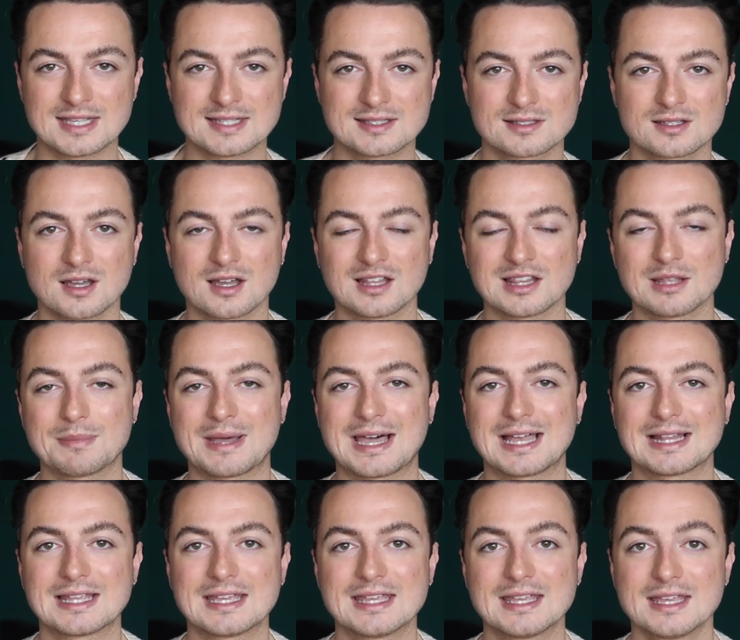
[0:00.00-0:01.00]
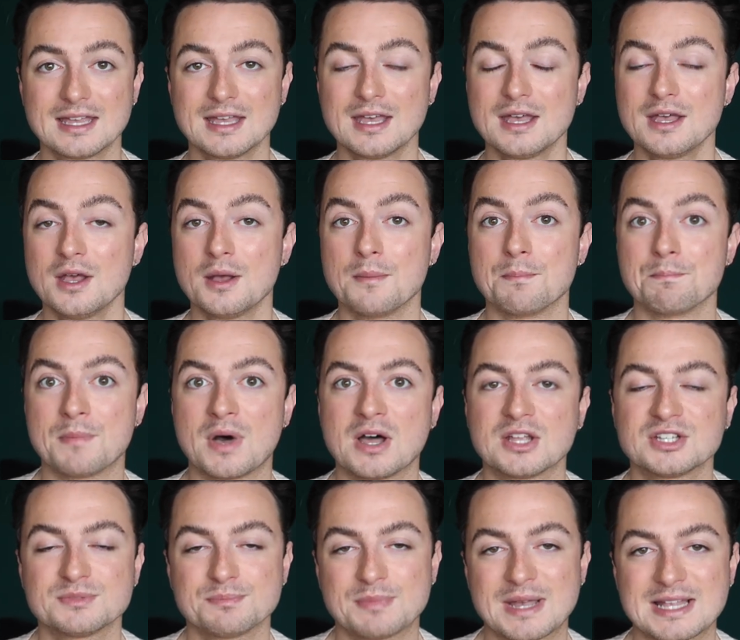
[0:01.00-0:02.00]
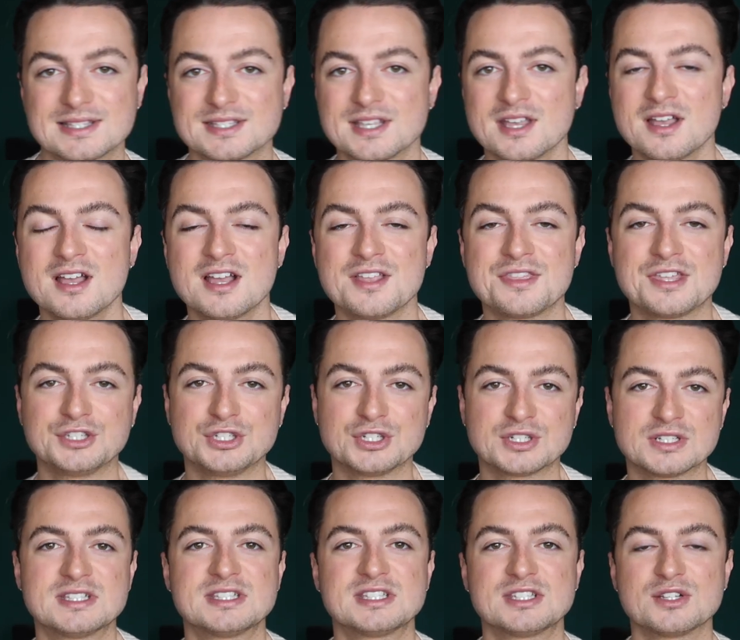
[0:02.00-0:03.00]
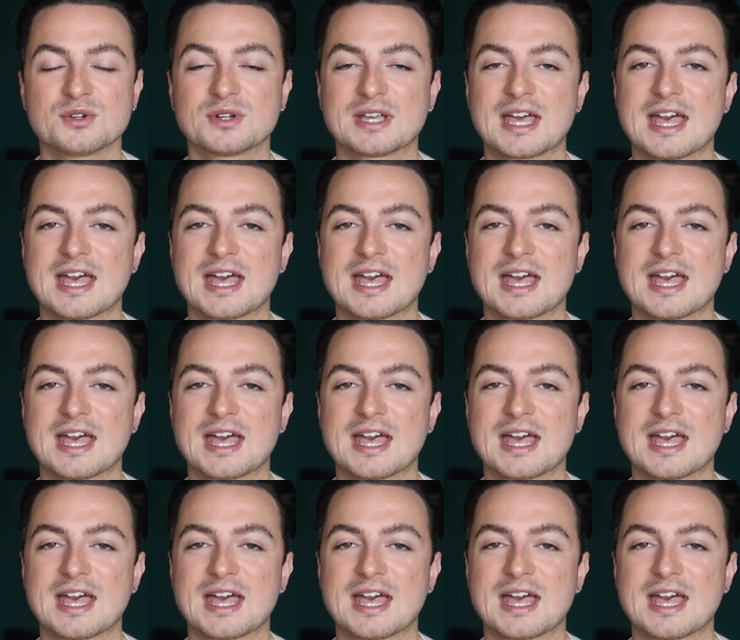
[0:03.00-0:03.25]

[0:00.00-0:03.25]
this color palette much better. And then you can still